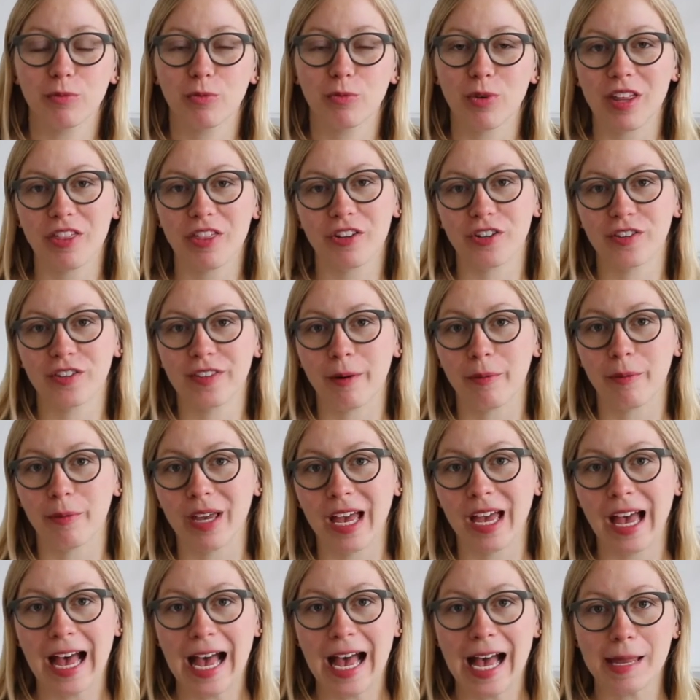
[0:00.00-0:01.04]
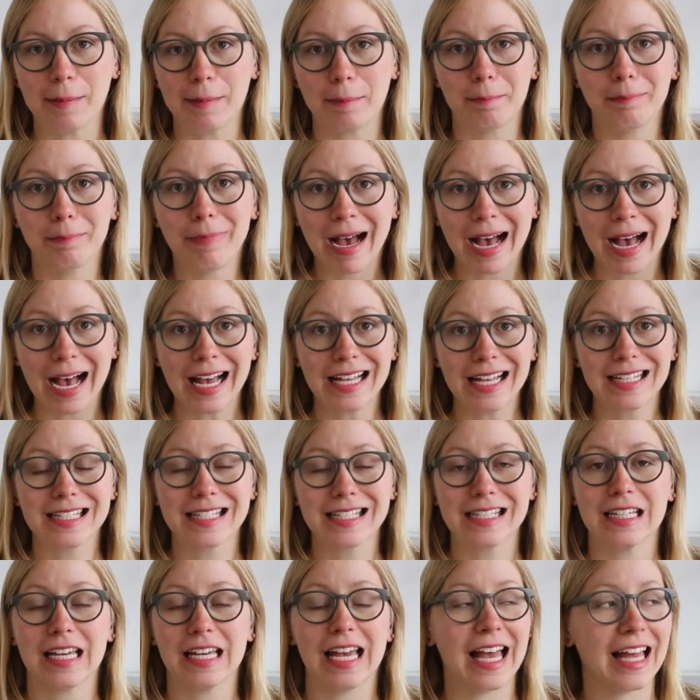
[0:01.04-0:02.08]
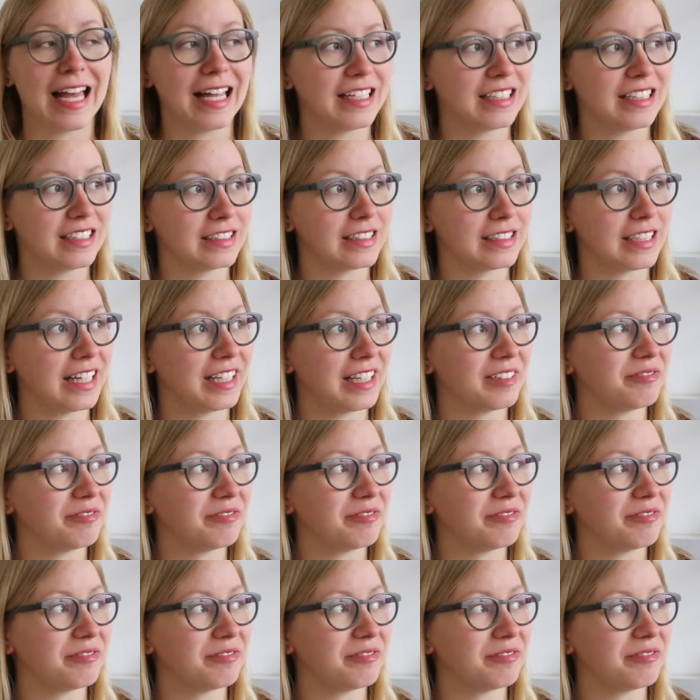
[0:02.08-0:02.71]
weather that we had passed, and